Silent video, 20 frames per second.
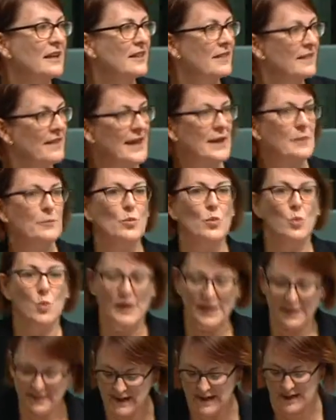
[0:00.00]
them
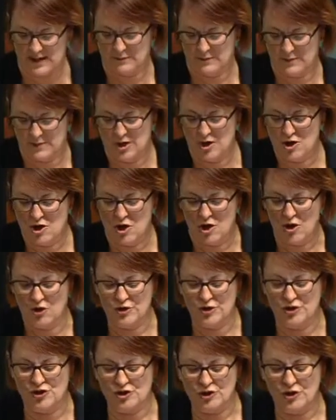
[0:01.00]
with him
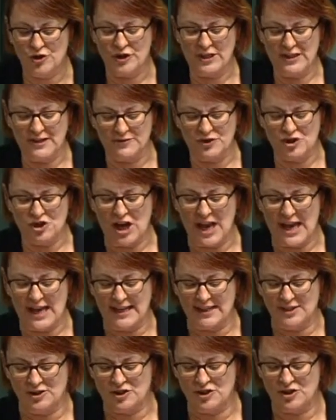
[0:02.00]
on a journey of
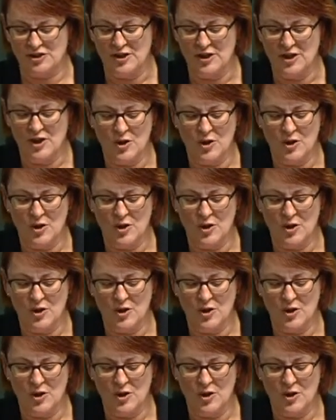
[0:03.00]
change